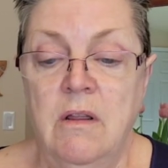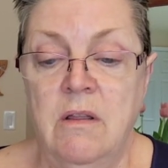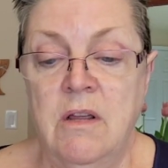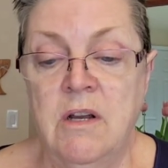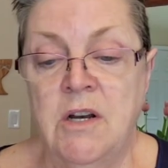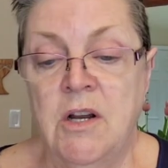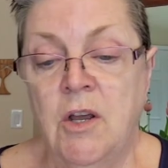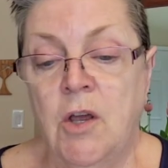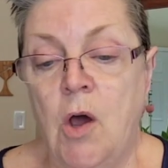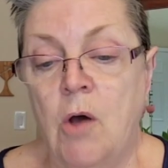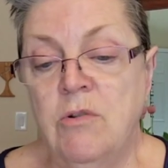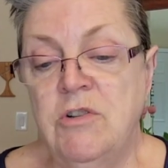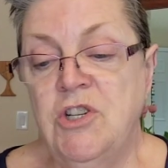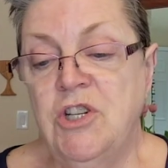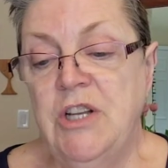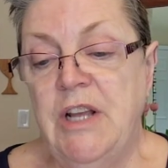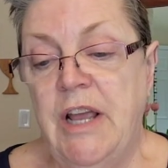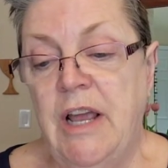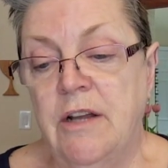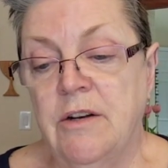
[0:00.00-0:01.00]
The
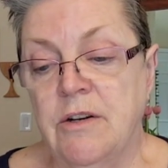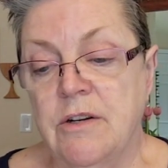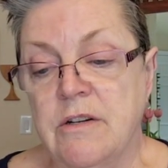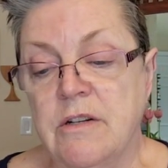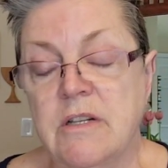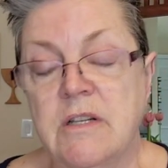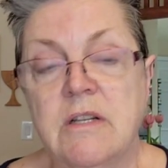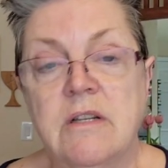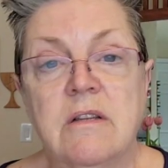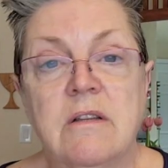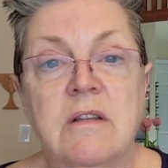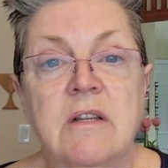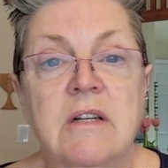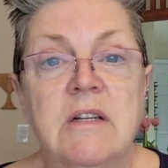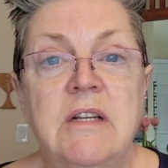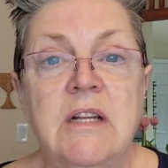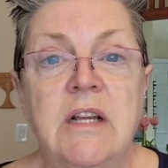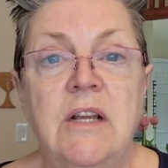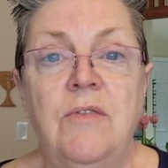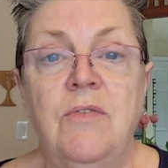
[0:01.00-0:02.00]
negotiators, the
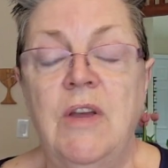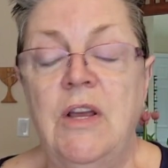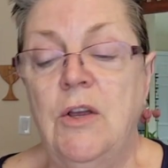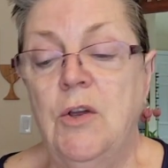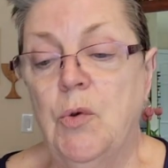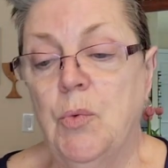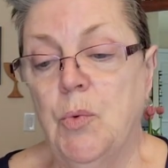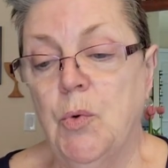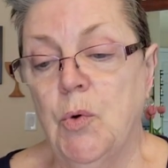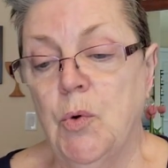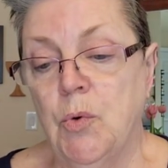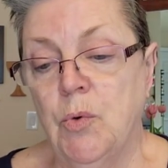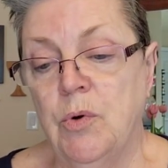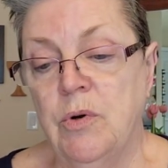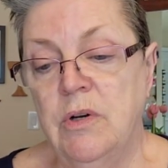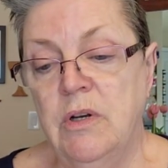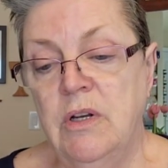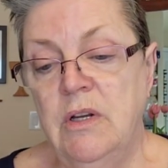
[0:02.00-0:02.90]
TV crew.